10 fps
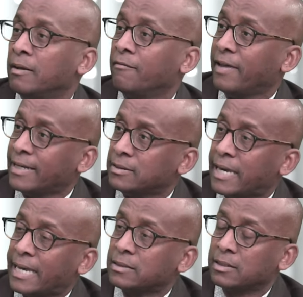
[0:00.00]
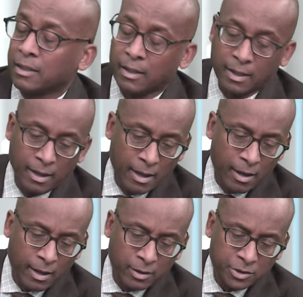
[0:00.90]
fantastic.
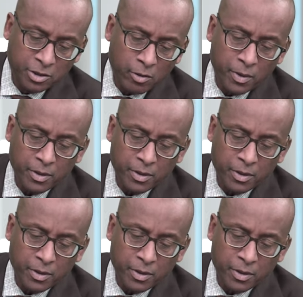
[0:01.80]
Share with